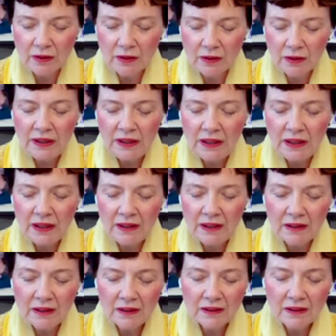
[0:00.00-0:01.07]
Be
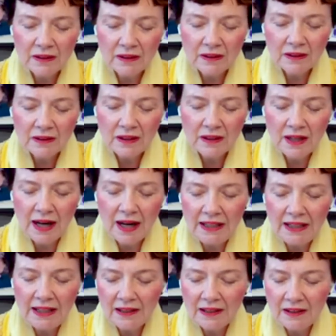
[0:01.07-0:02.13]
the
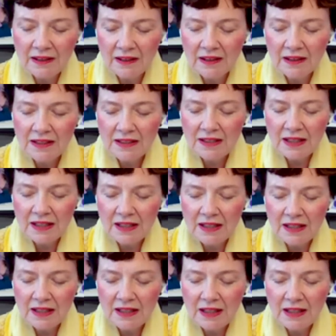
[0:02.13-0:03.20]
guiding,
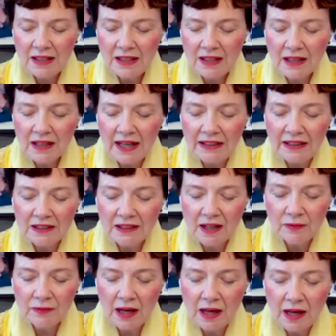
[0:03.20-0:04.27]
singing
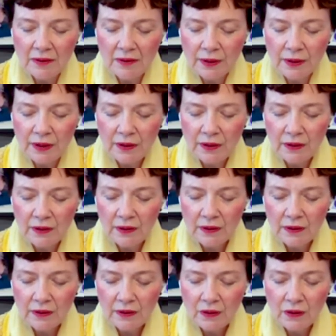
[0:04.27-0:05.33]
light of love
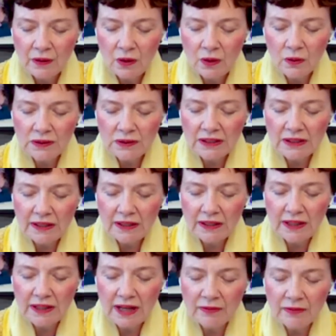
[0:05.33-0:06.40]
Hold
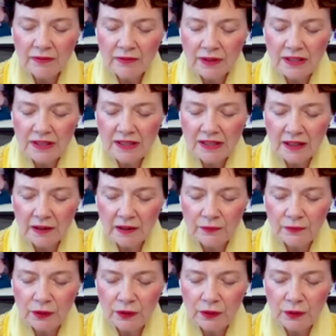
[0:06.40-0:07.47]
it in every
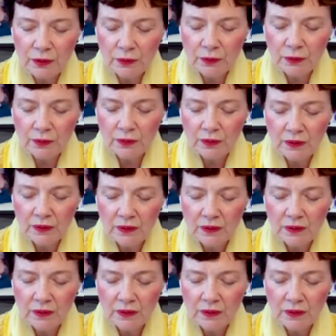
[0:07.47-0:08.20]
cell of you